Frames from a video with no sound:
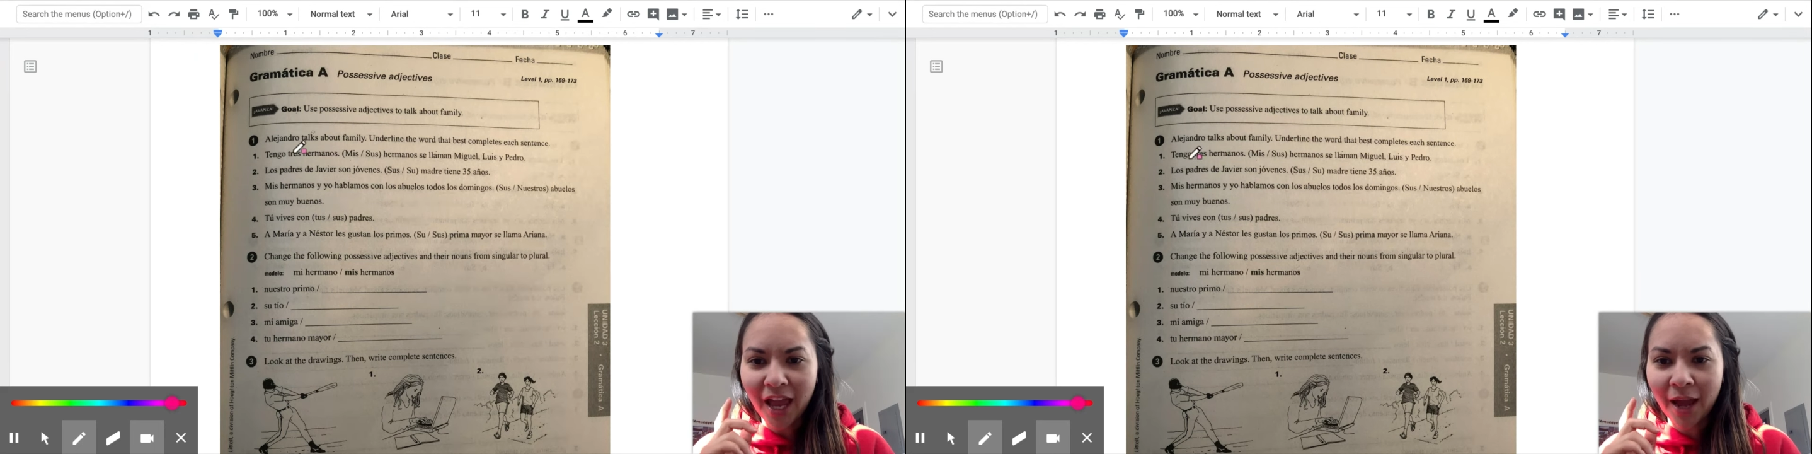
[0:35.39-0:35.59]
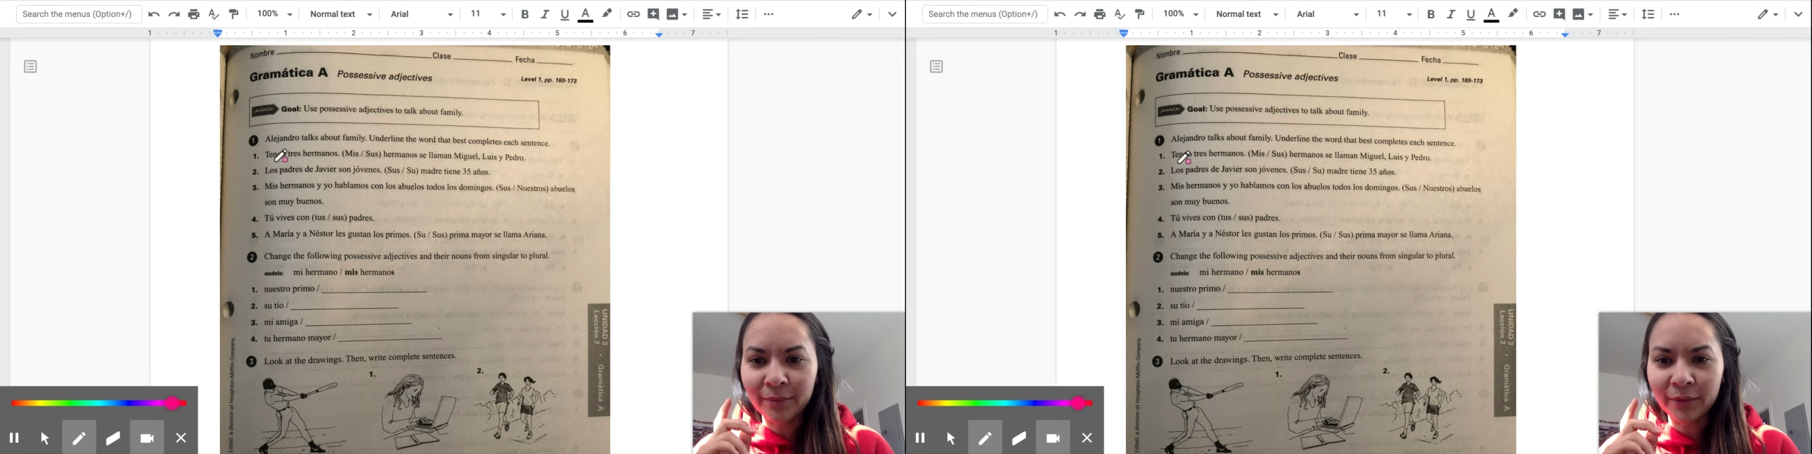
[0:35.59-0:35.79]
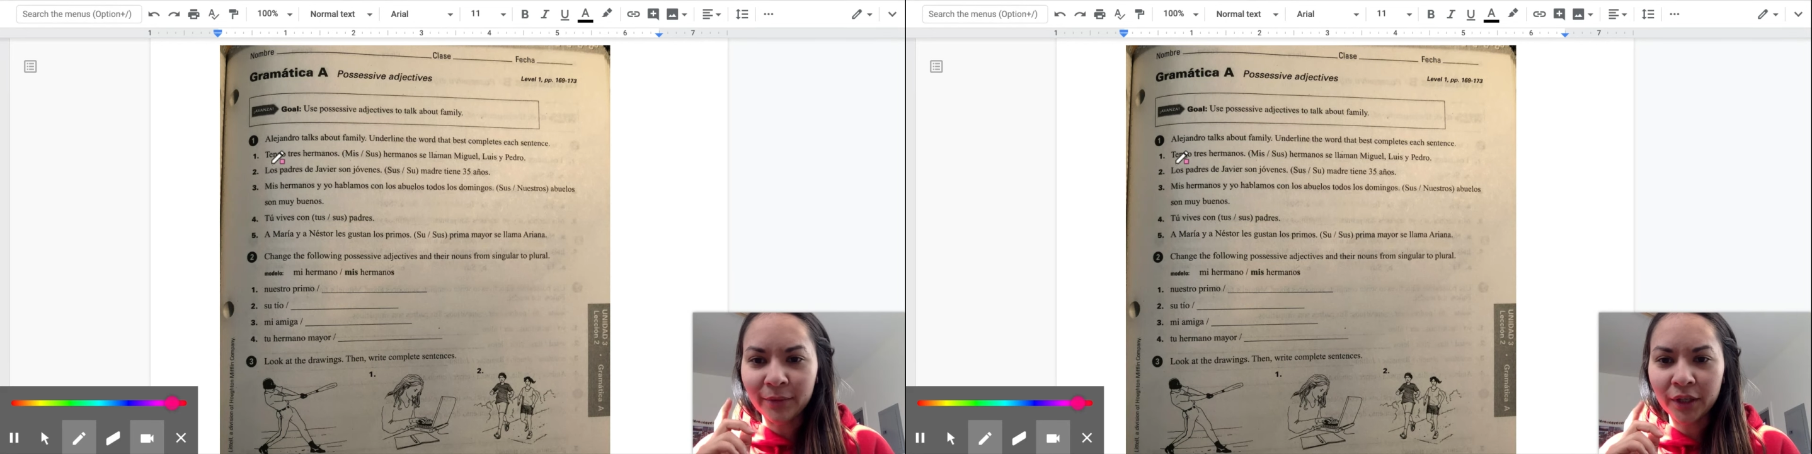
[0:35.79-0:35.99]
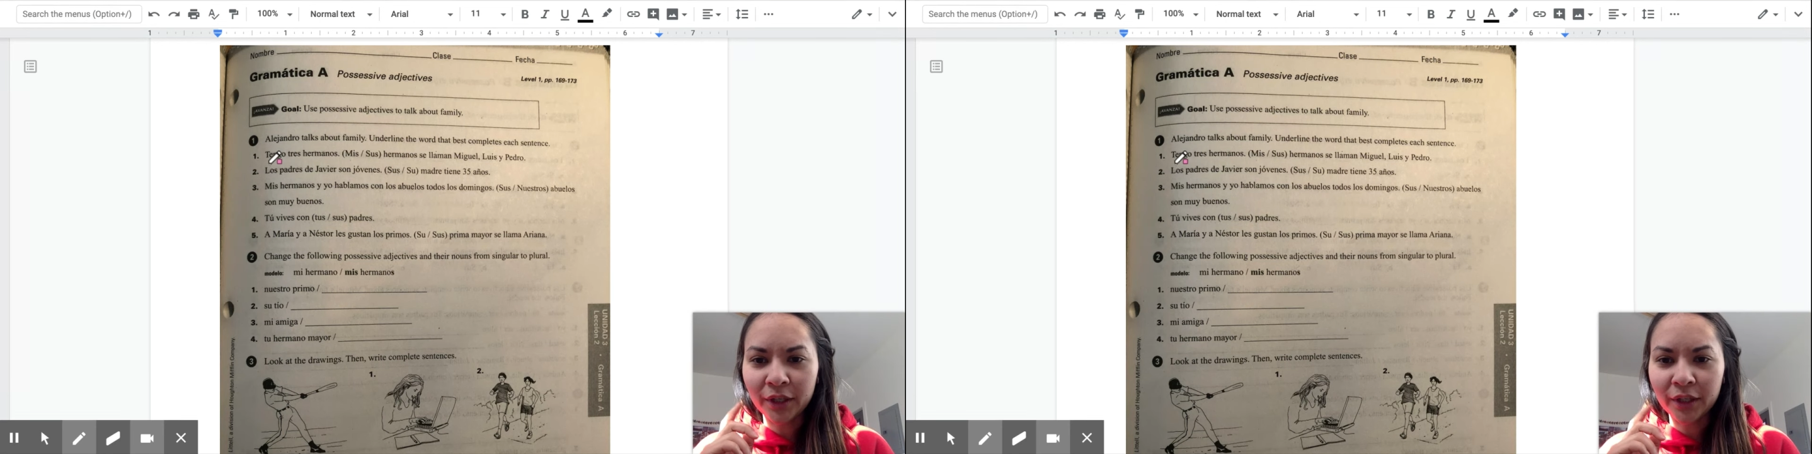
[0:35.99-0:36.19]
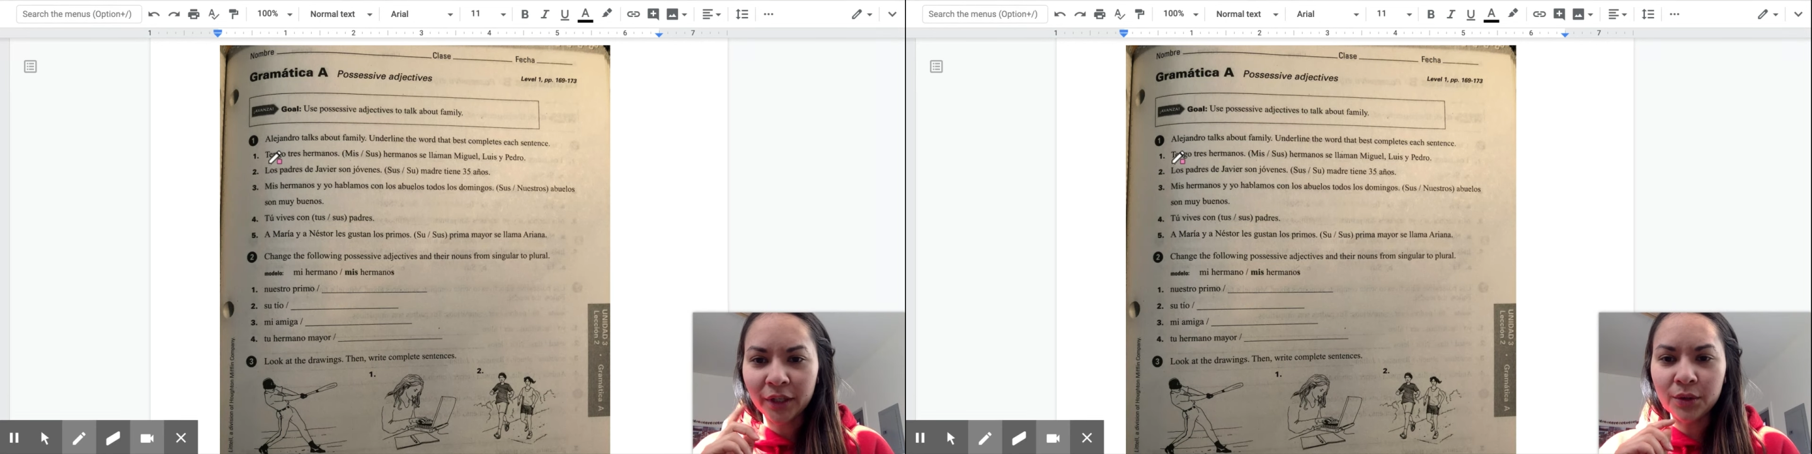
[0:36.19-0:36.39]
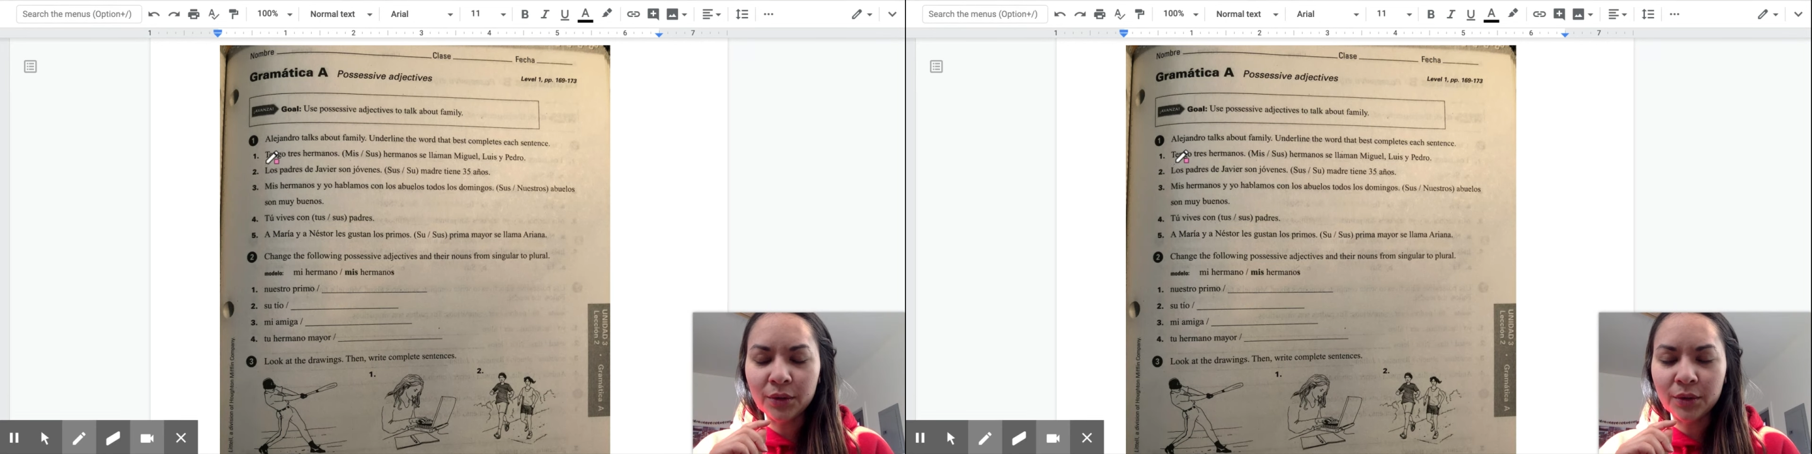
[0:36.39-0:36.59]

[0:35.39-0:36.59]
going to